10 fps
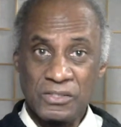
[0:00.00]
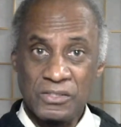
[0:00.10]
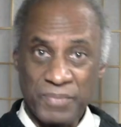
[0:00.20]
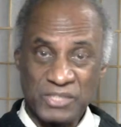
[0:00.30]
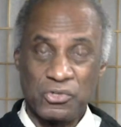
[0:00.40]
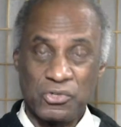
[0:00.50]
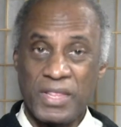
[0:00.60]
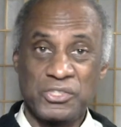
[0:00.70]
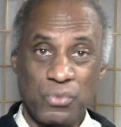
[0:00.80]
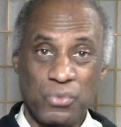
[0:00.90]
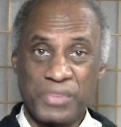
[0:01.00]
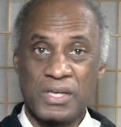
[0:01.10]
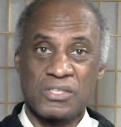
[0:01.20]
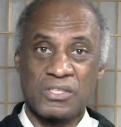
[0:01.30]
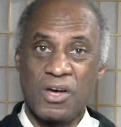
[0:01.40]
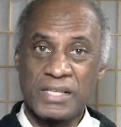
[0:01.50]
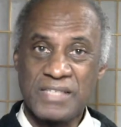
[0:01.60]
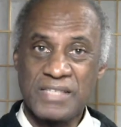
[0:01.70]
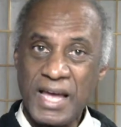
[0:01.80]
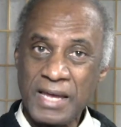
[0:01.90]
to make sure that you're with us on
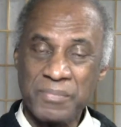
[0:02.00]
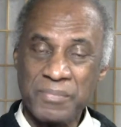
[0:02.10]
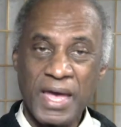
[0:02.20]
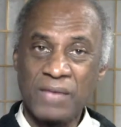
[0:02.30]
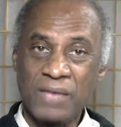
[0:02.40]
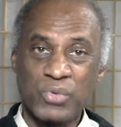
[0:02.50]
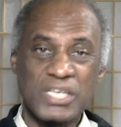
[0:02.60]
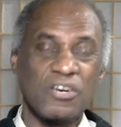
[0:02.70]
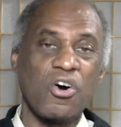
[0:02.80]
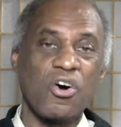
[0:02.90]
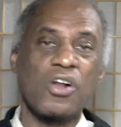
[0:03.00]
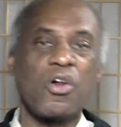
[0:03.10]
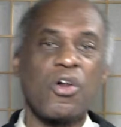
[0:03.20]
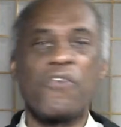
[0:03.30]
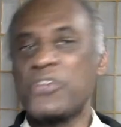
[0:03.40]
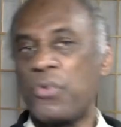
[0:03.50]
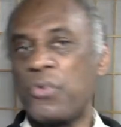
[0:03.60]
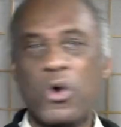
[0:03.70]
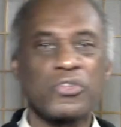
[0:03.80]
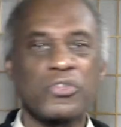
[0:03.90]
time. And we're here all over the
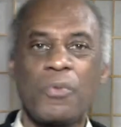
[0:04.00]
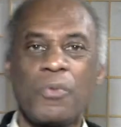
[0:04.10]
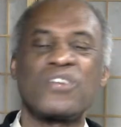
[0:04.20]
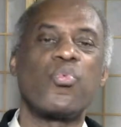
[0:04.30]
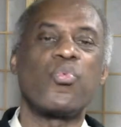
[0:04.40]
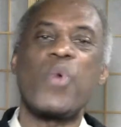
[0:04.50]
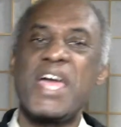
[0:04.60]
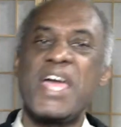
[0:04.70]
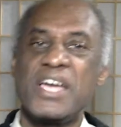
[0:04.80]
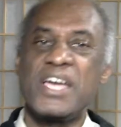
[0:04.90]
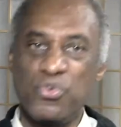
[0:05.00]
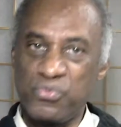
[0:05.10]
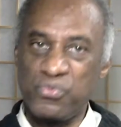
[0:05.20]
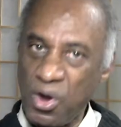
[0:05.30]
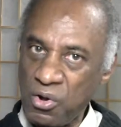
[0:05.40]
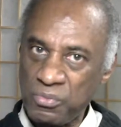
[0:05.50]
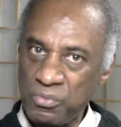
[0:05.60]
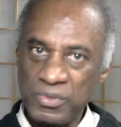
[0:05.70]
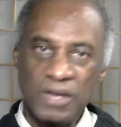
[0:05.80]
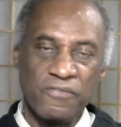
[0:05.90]
world, no matter where you
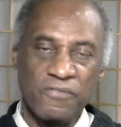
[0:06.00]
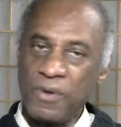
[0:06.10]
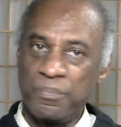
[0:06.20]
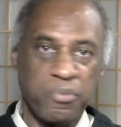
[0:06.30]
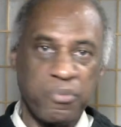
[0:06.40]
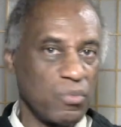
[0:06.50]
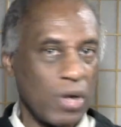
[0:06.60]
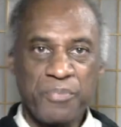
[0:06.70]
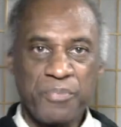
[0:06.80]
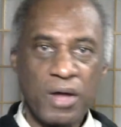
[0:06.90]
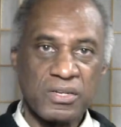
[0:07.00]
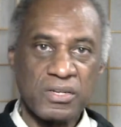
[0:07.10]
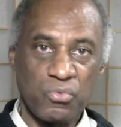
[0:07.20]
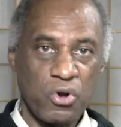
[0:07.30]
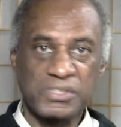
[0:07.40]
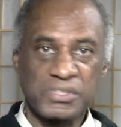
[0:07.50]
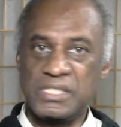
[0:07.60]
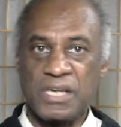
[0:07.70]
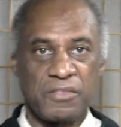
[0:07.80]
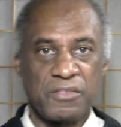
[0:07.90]
roam, from one part of the world to
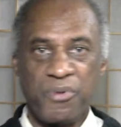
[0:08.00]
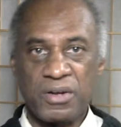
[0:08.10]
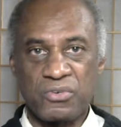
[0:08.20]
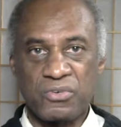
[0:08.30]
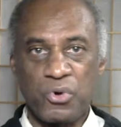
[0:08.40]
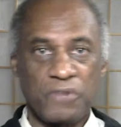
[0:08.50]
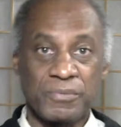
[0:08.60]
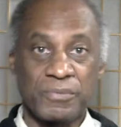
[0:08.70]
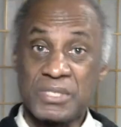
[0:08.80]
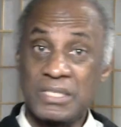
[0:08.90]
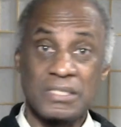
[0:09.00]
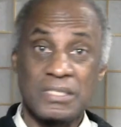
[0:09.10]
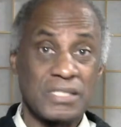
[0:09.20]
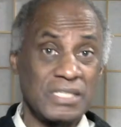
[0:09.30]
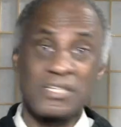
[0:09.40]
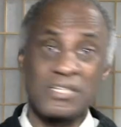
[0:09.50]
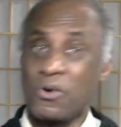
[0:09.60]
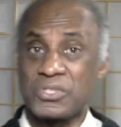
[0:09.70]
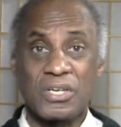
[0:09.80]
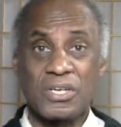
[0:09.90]
the other part of the world, from city to city,
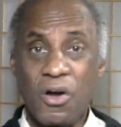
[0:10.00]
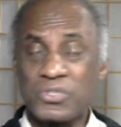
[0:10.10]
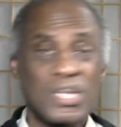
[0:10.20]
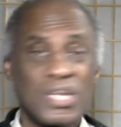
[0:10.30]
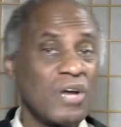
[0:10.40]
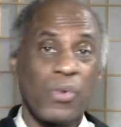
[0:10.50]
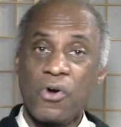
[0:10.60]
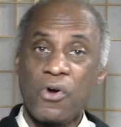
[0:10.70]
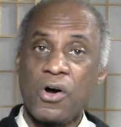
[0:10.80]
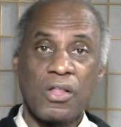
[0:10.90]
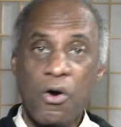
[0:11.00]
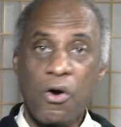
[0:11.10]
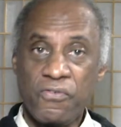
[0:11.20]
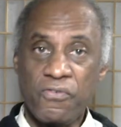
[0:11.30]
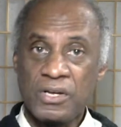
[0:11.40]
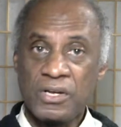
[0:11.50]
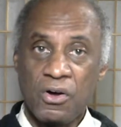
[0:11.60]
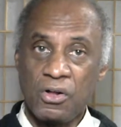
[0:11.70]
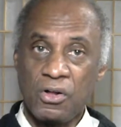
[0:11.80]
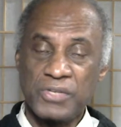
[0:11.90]
coast to coast. We're all over.
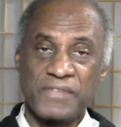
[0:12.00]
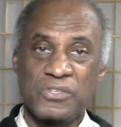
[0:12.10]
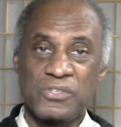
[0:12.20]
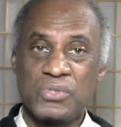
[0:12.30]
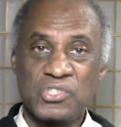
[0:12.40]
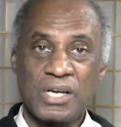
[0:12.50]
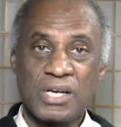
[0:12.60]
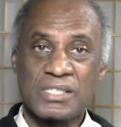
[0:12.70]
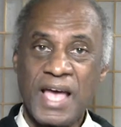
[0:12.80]
All you have to do is check us